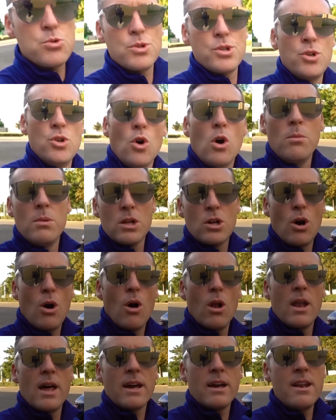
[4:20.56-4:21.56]
was a normal
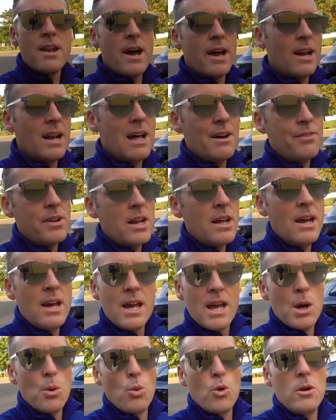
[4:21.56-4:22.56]
car like a 911,
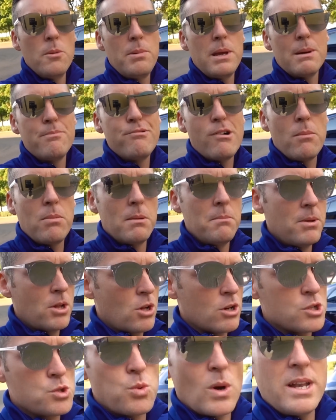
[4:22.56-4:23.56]
it wouldn't be a problem
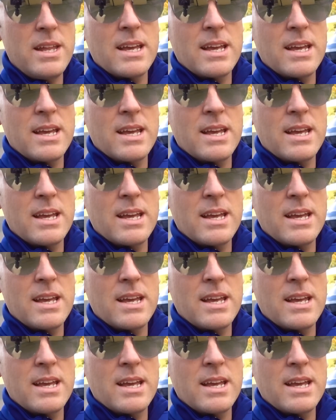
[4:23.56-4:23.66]
because when